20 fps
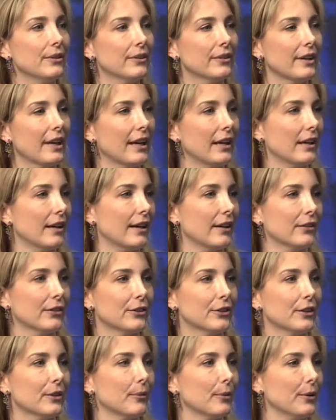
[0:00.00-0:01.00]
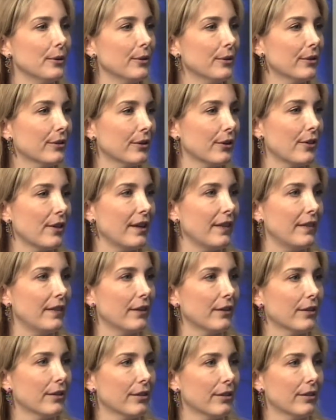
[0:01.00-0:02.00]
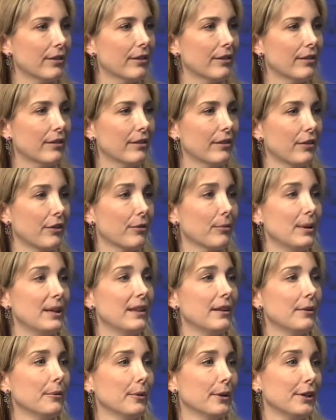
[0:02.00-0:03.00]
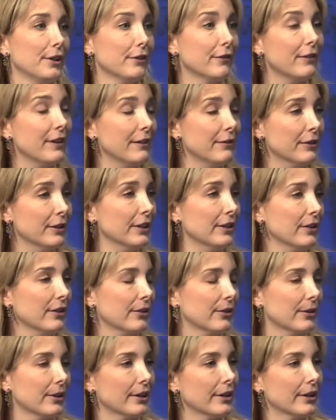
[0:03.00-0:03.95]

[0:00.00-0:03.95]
Hannah, Esther, and Ruth? Are they the three that were your favorites, or?